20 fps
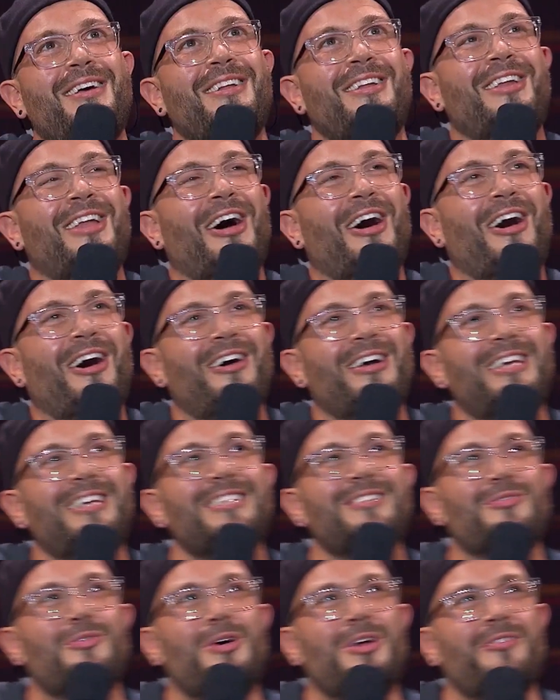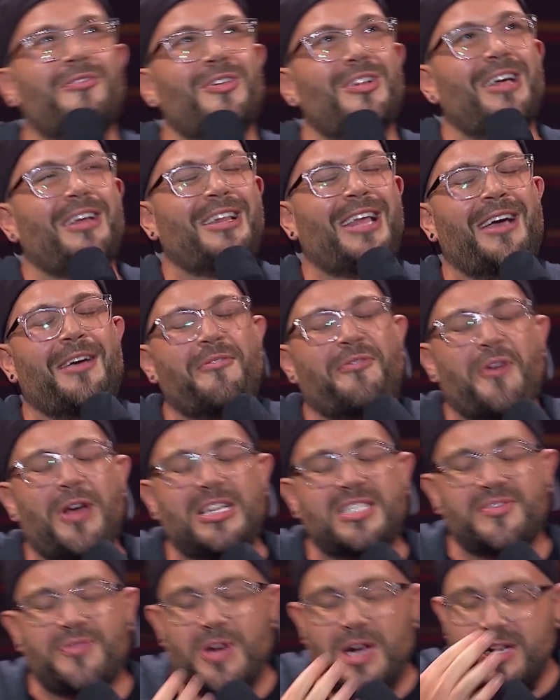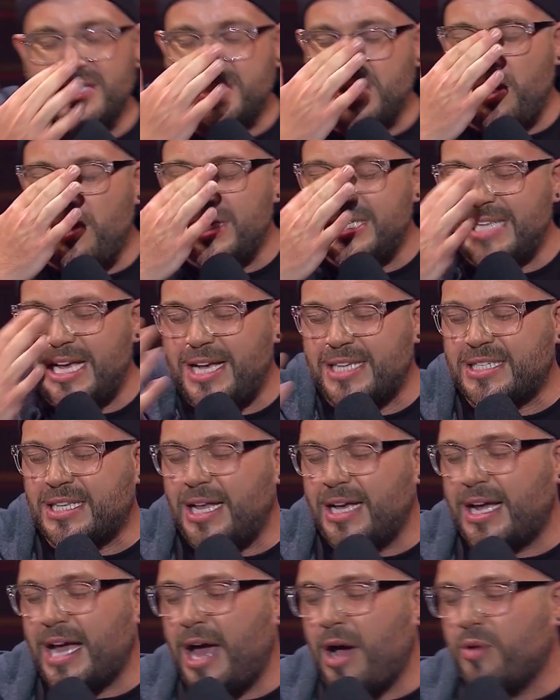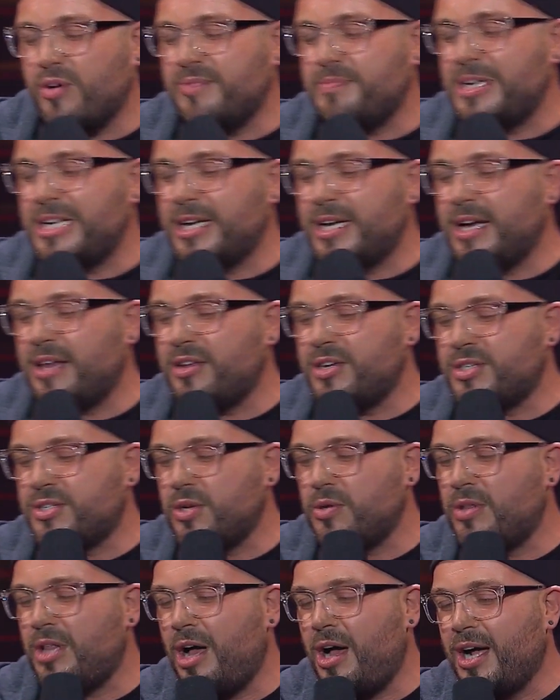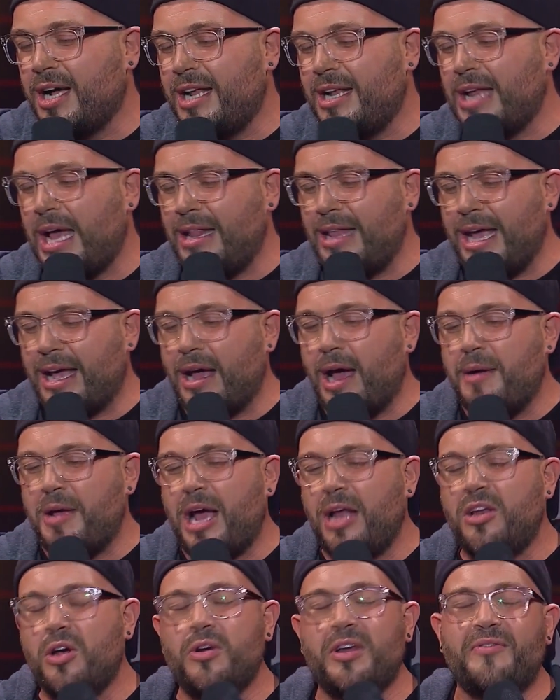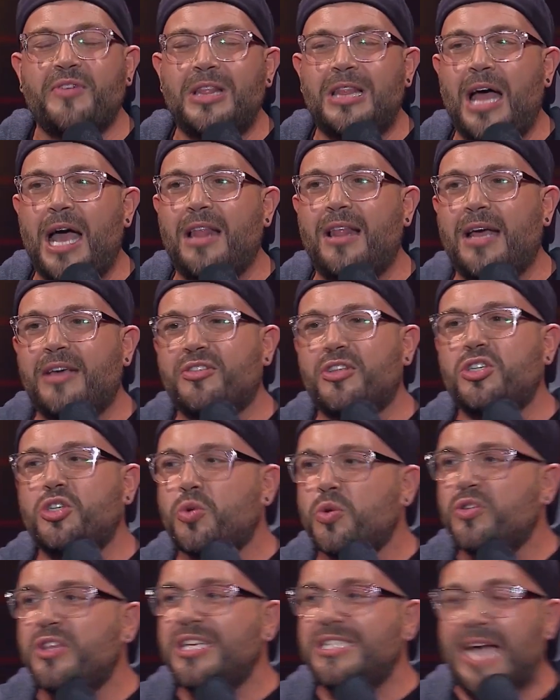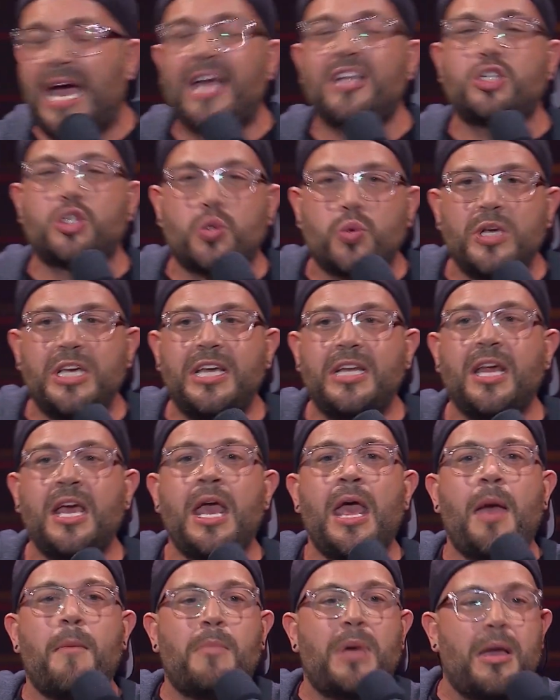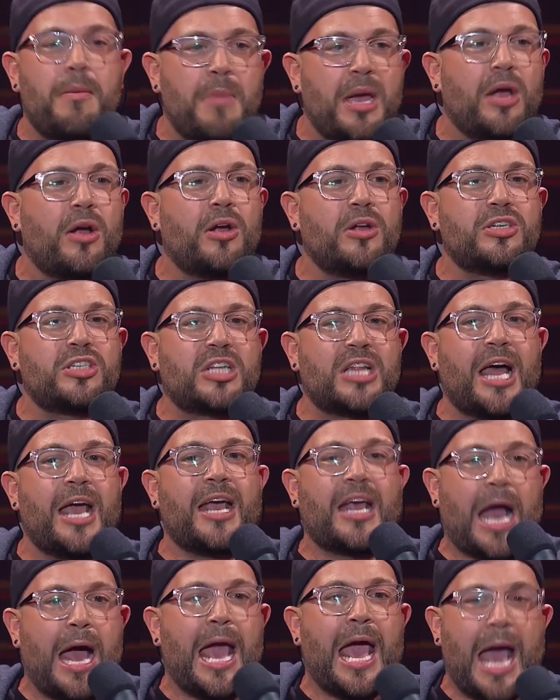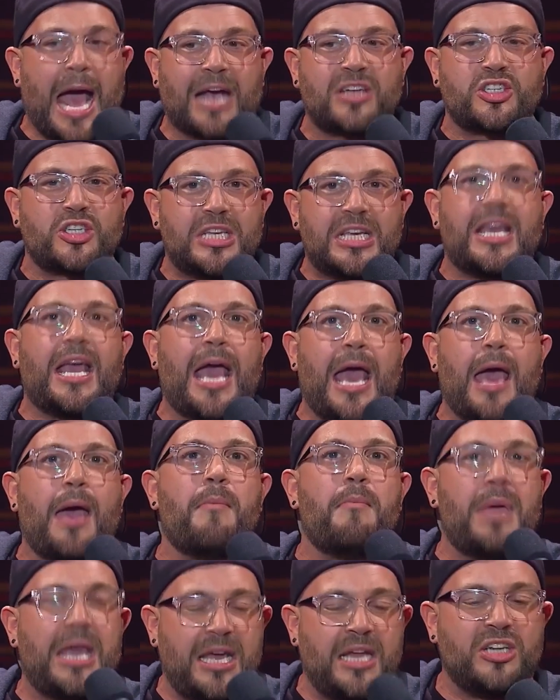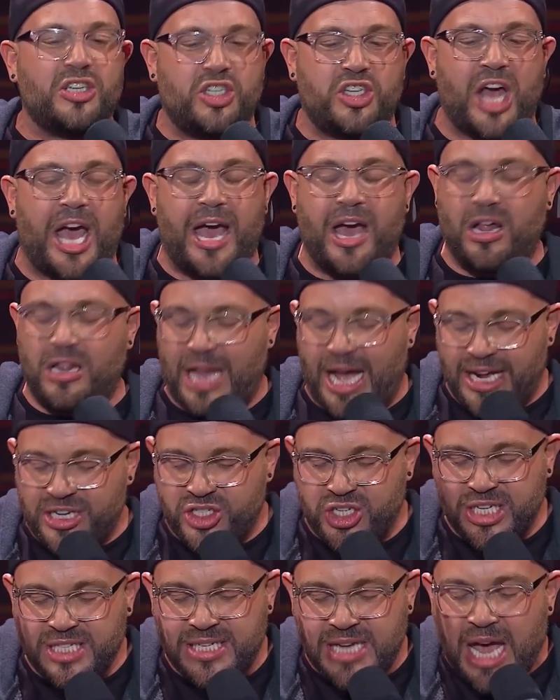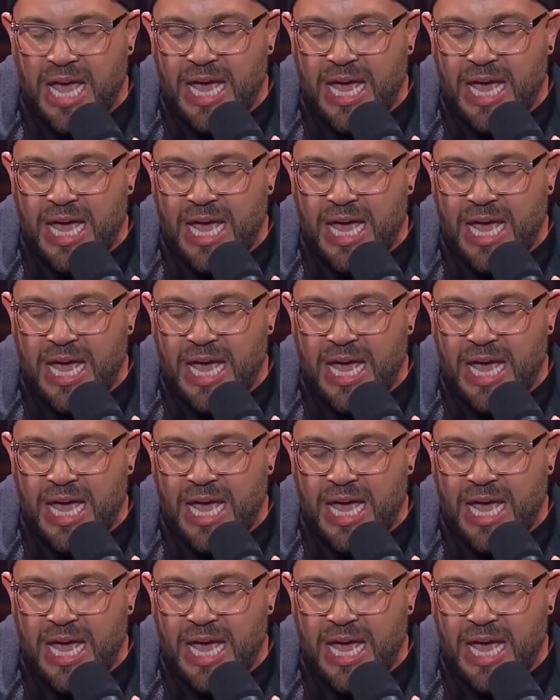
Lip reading: No, he's wonderful. And like, friends of ours always ask like how we've been together so long. And like, I don't even lie. Like, the truth is I treat my marriage like I actually am in jail. I just